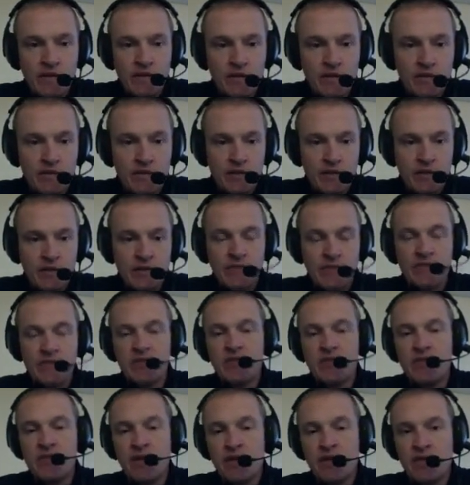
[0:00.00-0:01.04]
And that'll give us
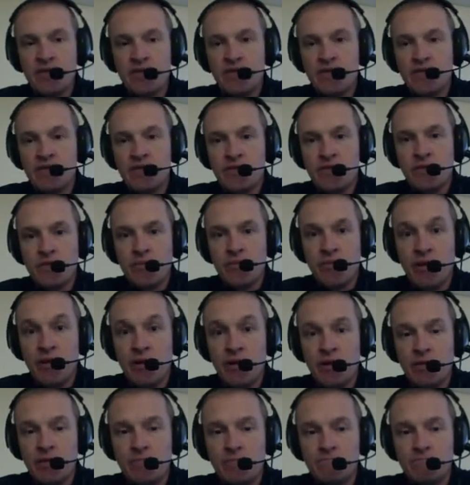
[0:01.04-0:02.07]
directions to the park.